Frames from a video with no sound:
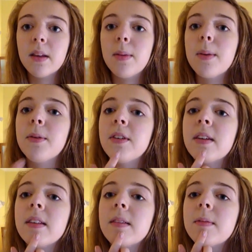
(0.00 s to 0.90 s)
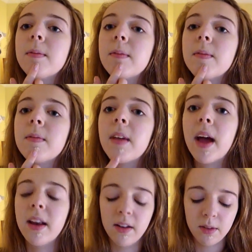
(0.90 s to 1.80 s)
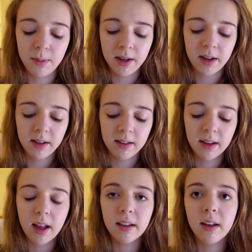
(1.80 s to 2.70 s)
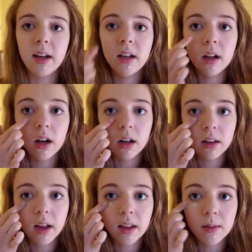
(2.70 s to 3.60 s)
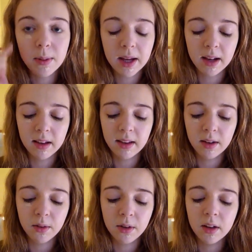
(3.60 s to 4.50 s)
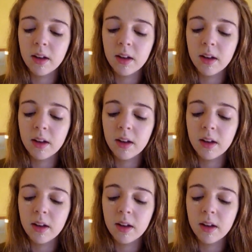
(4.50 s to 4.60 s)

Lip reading: to blemishes and under my eyes to cancel any darkness that hasn't been concealed,